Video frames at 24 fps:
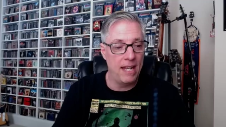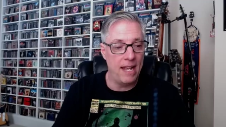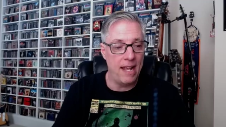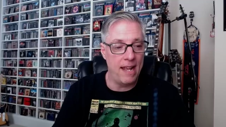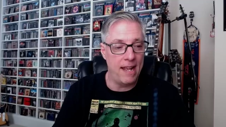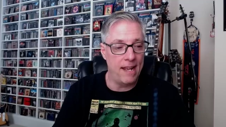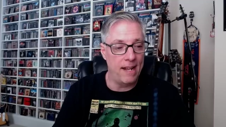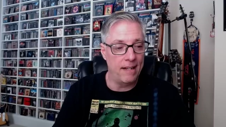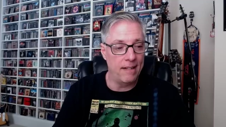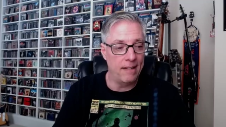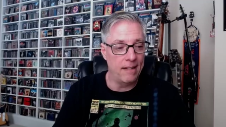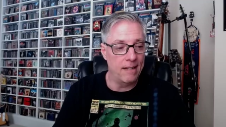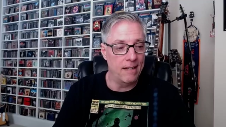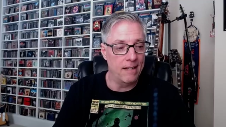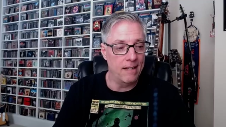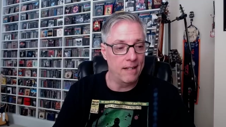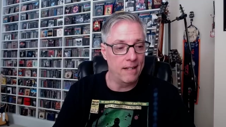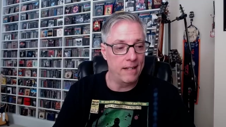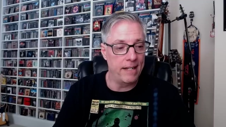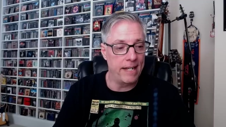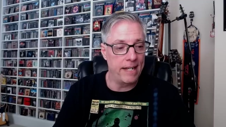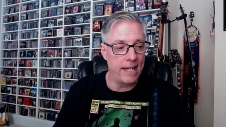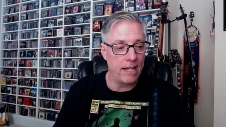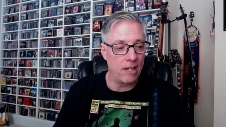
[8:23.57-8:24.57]
And
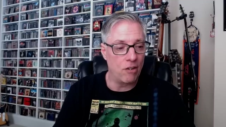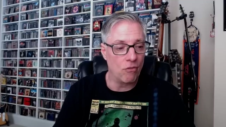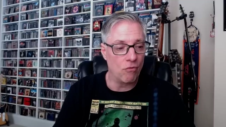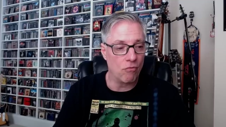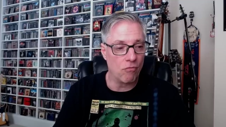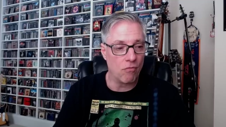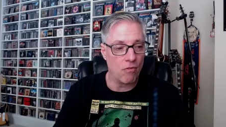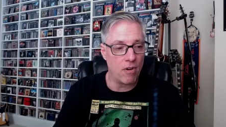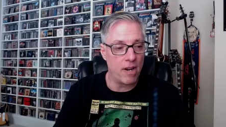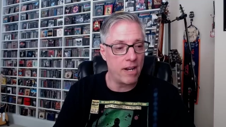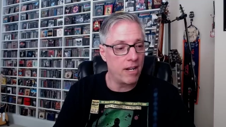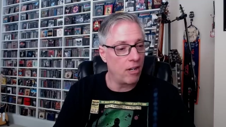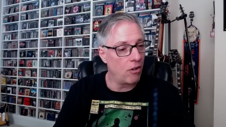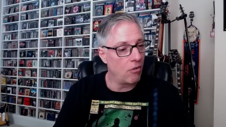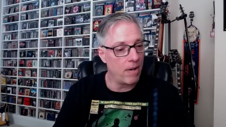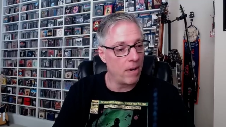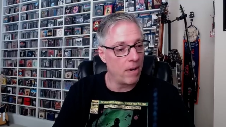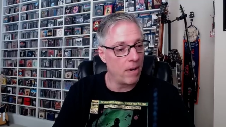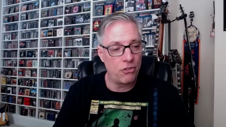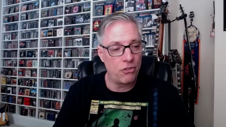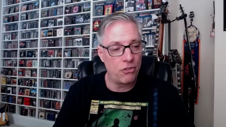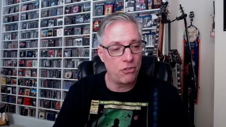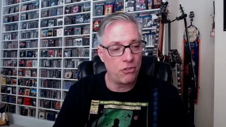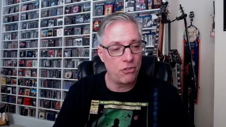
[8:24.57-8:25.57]
uh, he could write a
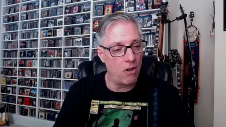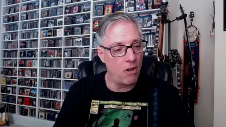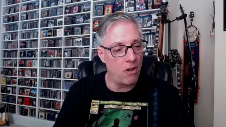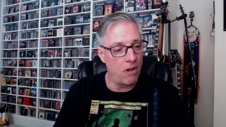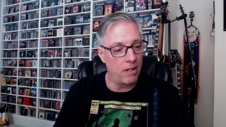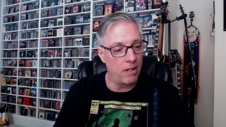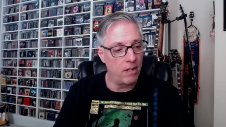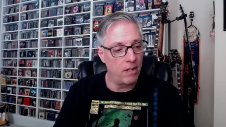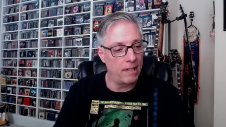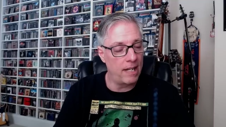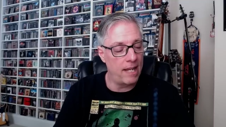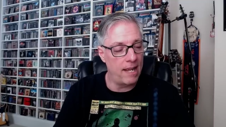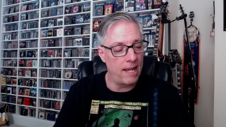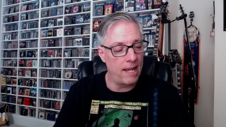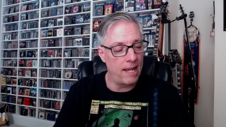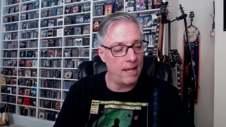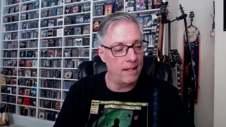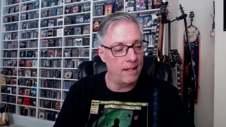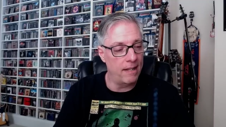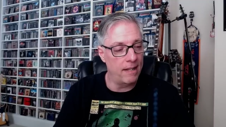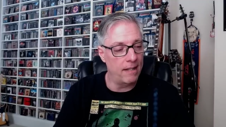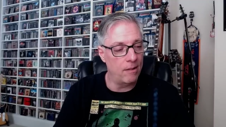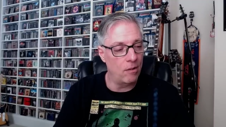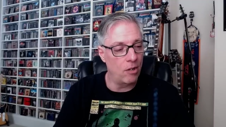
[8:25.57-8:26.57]
great song
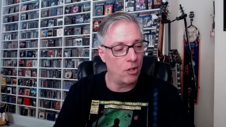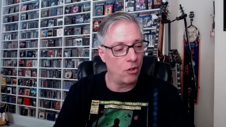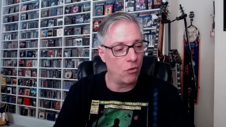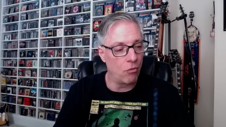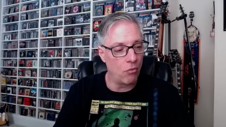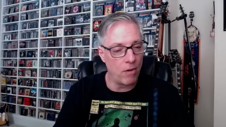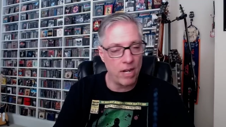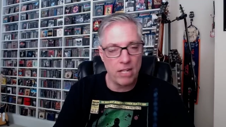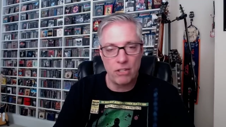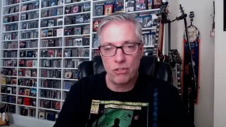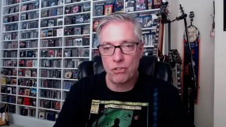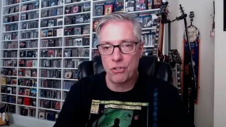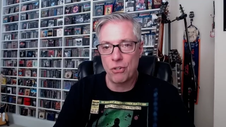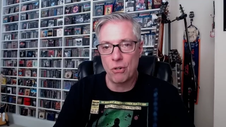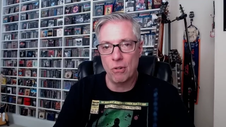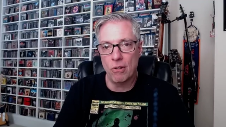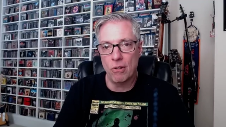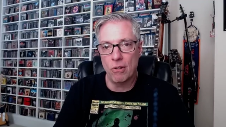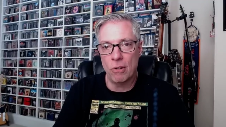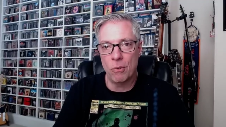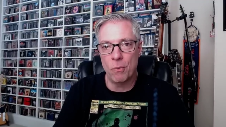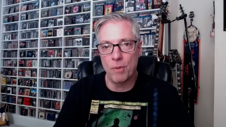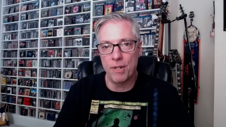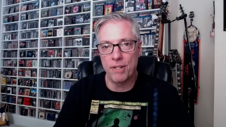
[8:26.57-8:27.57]
and a great
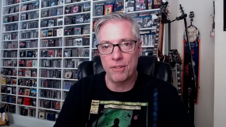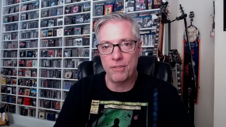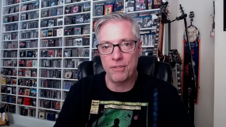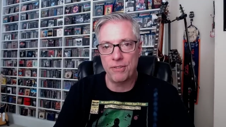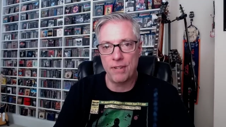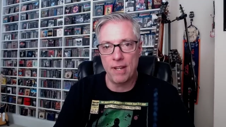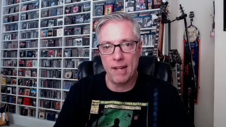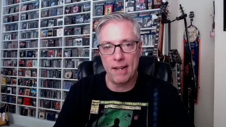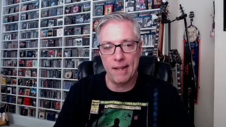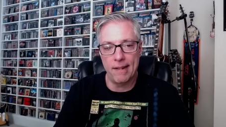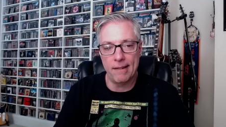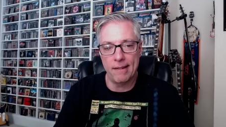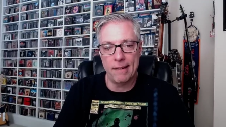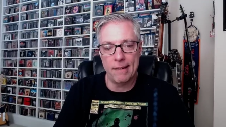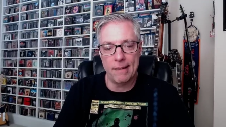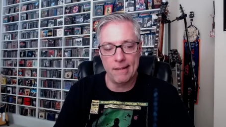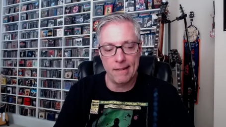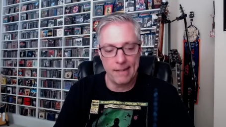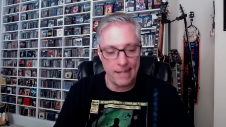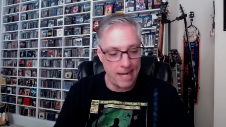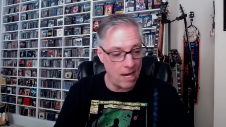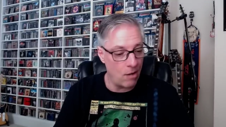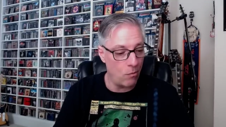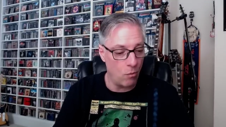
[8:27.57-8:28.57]
soloist, and uh,
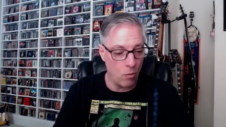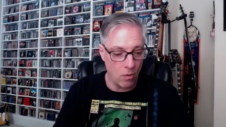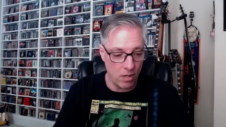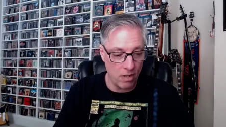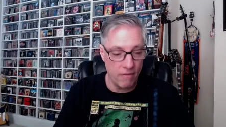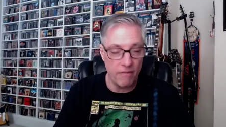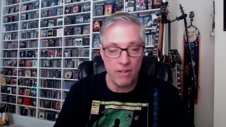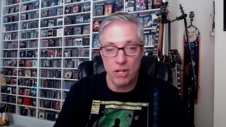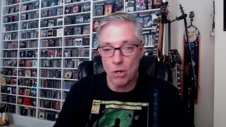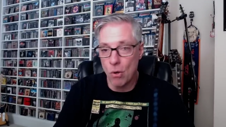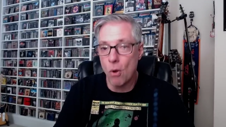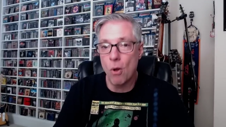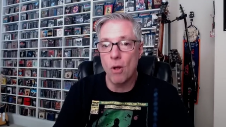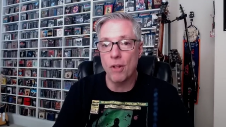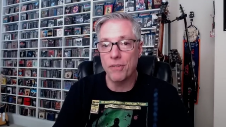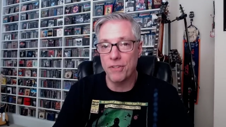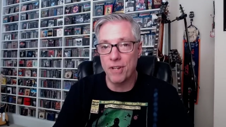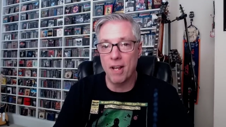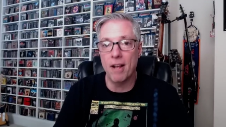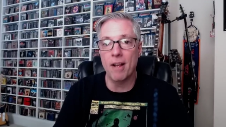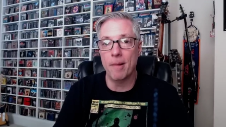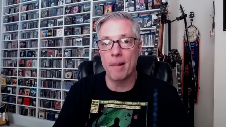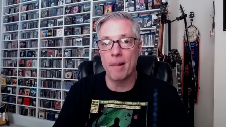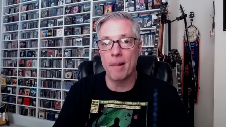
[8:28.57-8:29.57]
yeah, one of the all
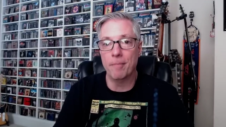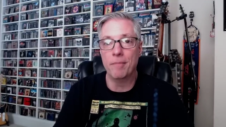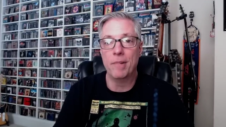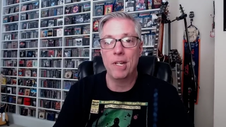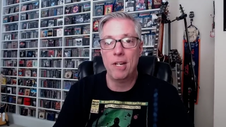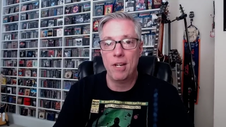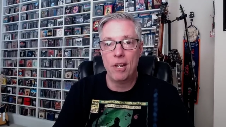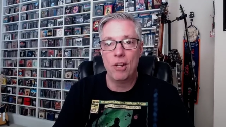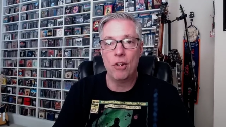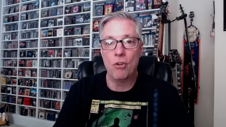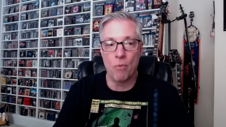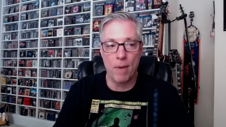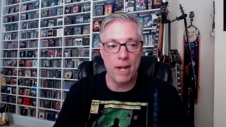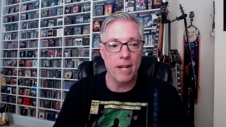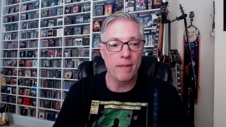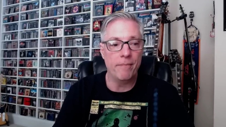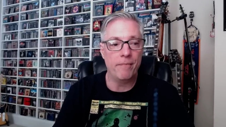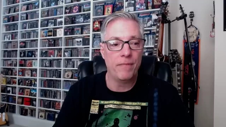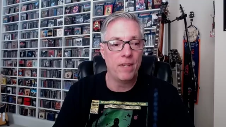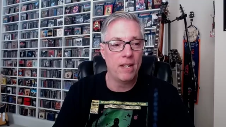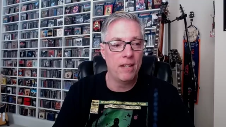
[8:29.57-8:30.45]
time great